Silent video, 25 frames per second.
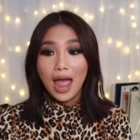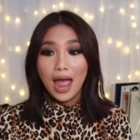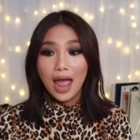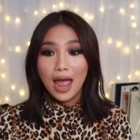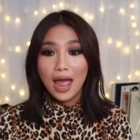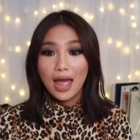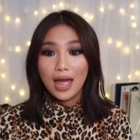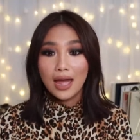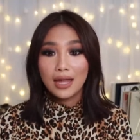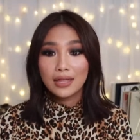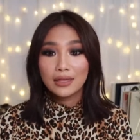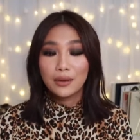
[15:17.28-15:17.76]

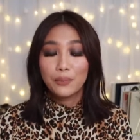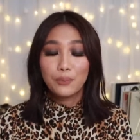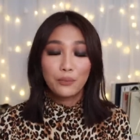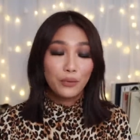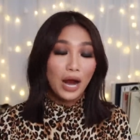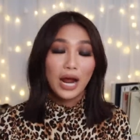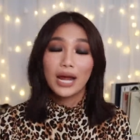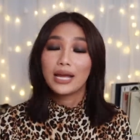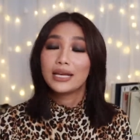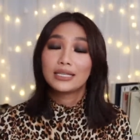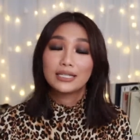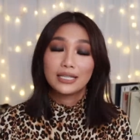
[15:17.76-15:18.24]
and the
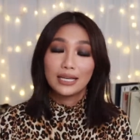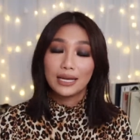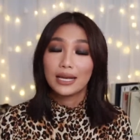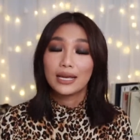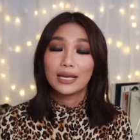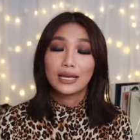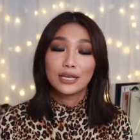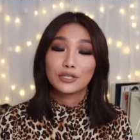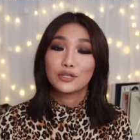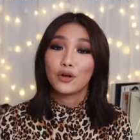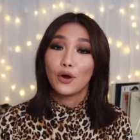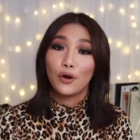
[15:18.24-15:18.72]

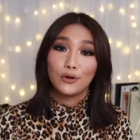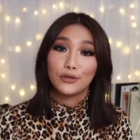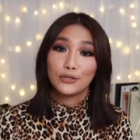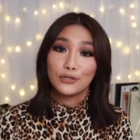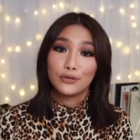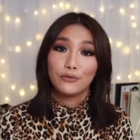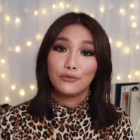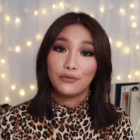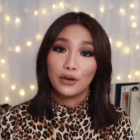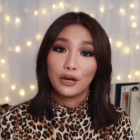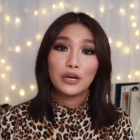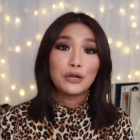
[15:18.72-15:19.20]
pricing is
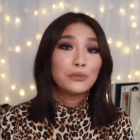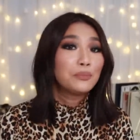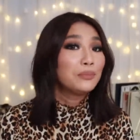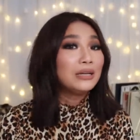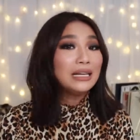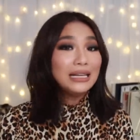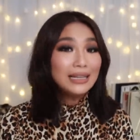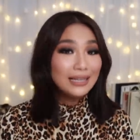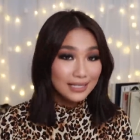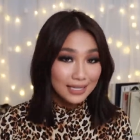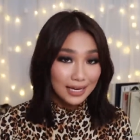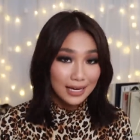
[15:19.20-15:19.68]
also very
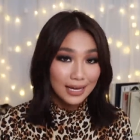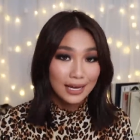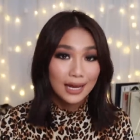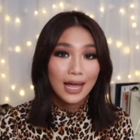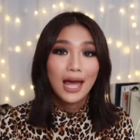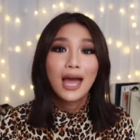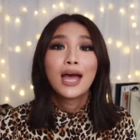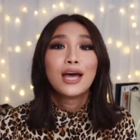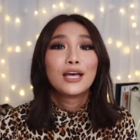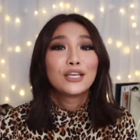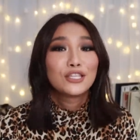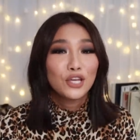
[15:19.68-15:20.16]
pleasing
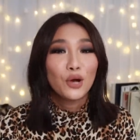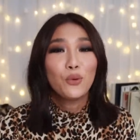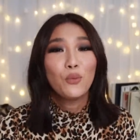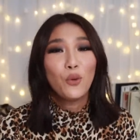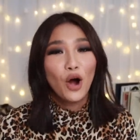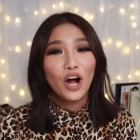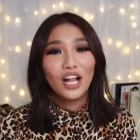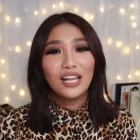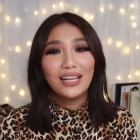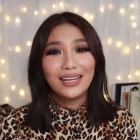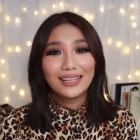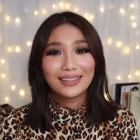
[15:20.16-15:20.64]
sa
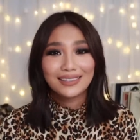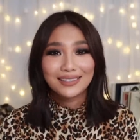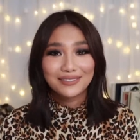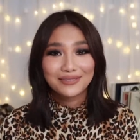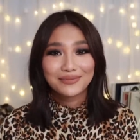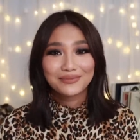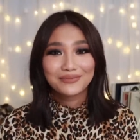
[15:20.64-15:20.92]
wallet.